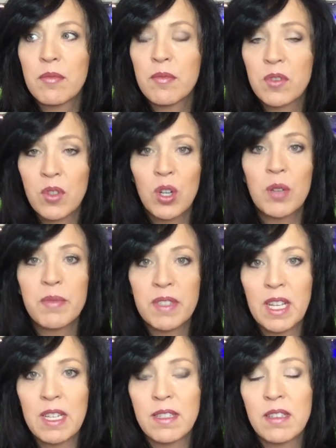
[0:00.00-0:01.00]

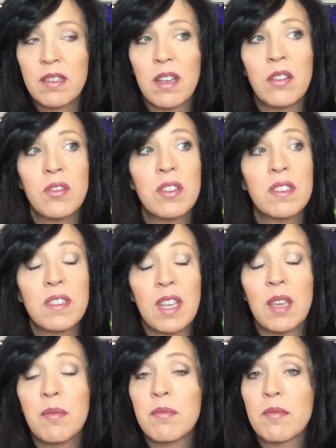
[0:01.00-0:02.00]
circumstances under the
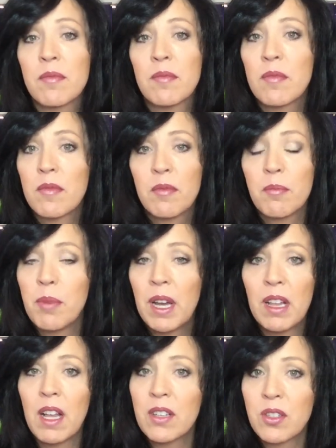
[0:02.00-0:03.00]
same
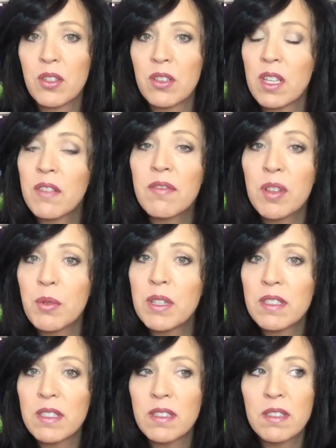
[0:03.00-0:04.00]
biological
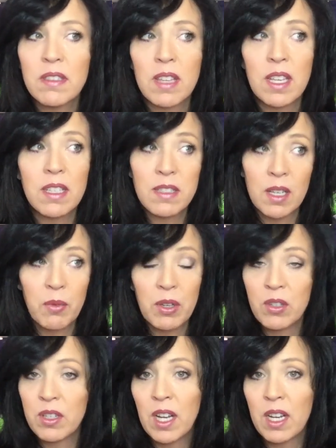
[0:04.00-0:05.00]
influences, things that we
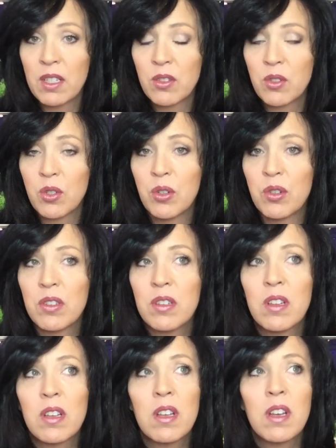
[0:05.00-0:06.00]
could not control,
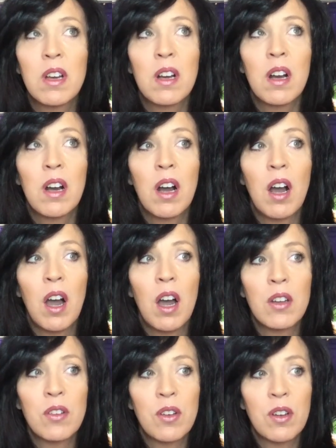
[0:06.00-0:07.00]

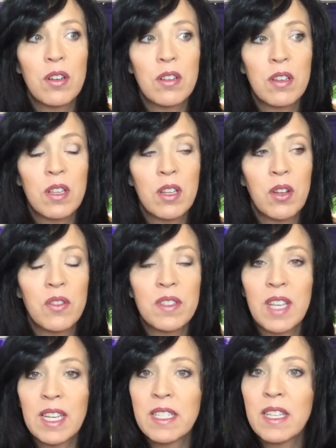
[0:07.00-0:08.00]
under you know this
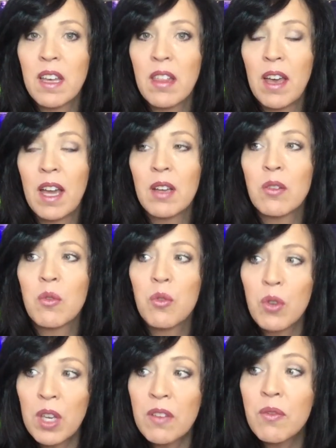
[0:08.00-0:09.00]
idea that
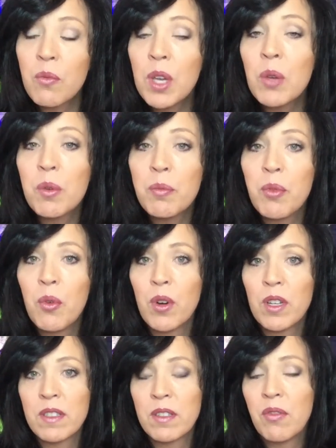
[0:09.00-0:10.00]
if we were
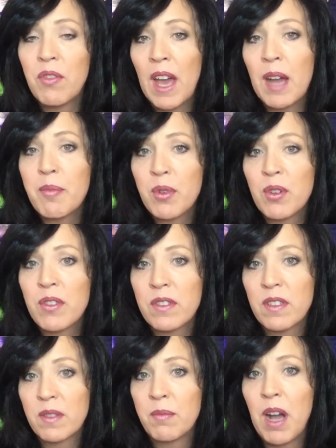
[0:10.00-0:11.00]
born to that
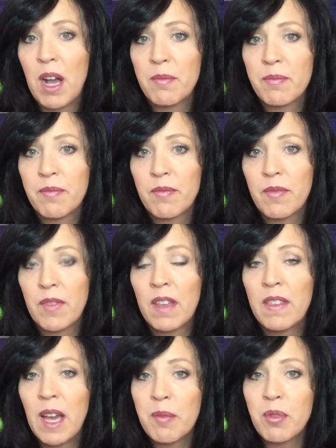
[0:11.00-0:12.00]
person's mom
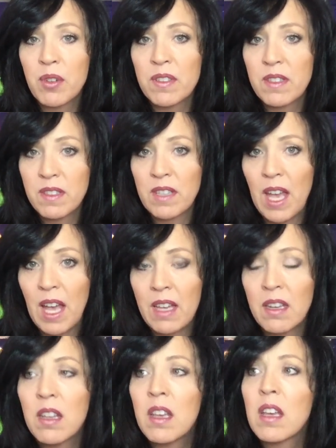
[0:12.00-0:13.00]
and that person's
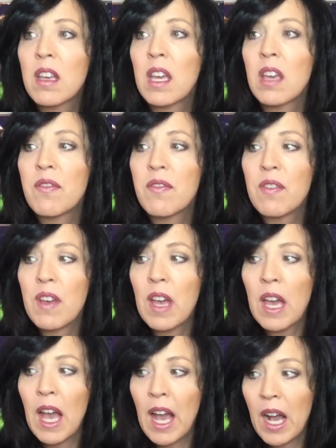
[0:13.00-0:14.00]
dad, if
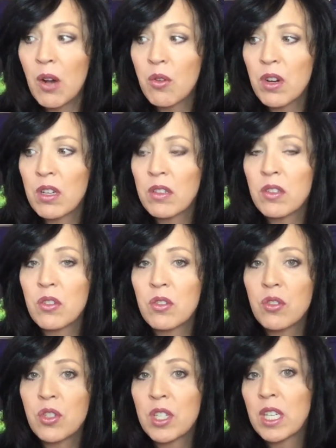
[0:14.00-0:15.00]
our
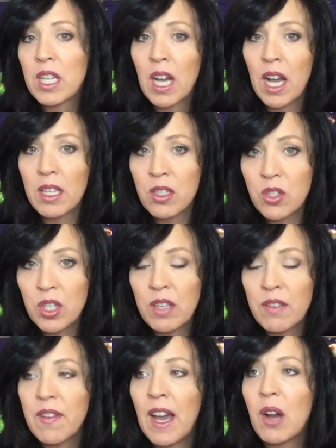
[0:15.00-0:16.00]
genealogy,
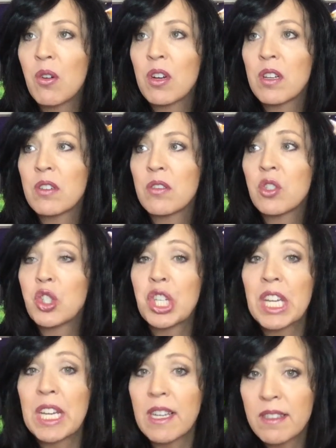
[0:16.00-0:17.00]
if our
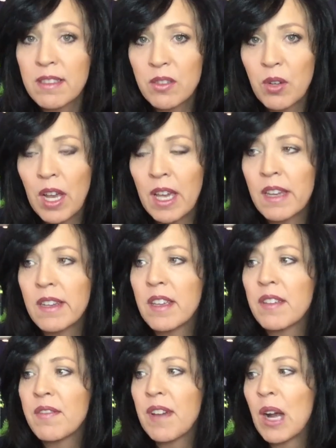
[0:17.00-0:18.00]
genes, right,
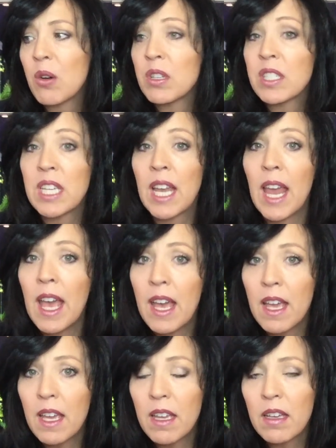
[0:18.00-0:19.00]
if our
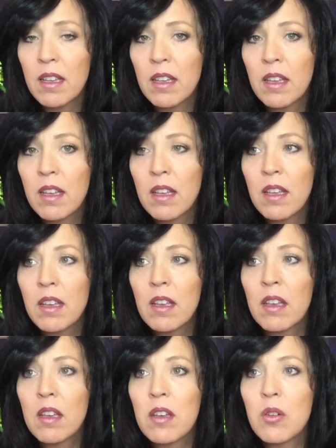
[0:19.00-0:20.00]
DNA
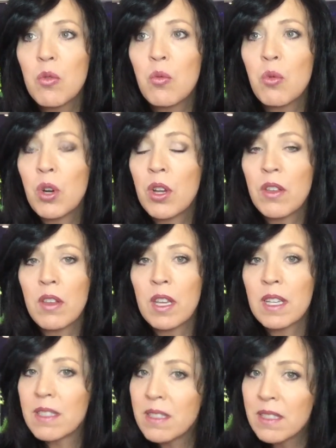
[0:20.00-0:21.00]
were
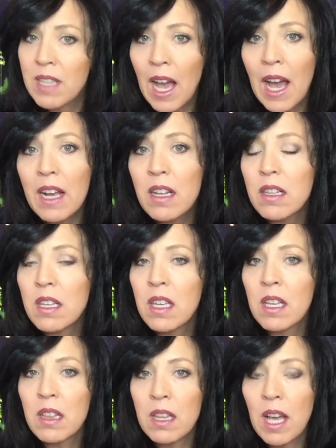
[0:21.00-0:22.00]

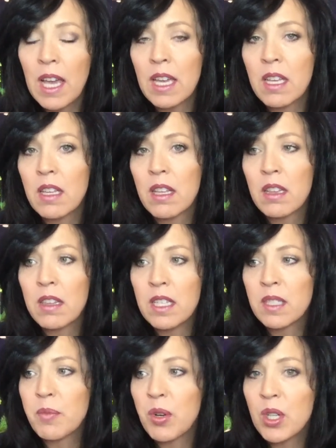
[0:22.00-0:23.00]
exactly like
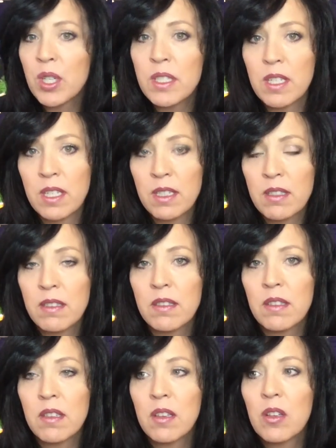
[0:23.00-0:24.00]
this
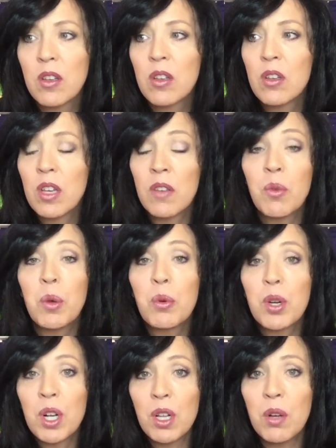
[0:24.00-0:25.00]
person's, if we
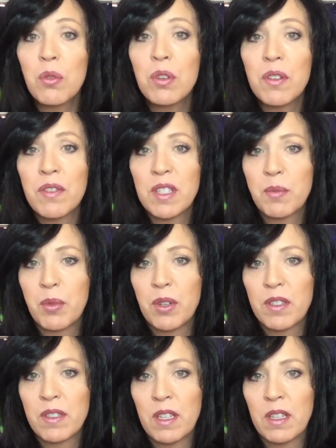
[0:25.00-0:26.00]
were a clone of this
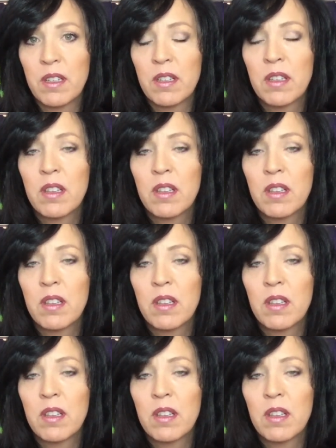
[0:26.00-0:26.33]
person,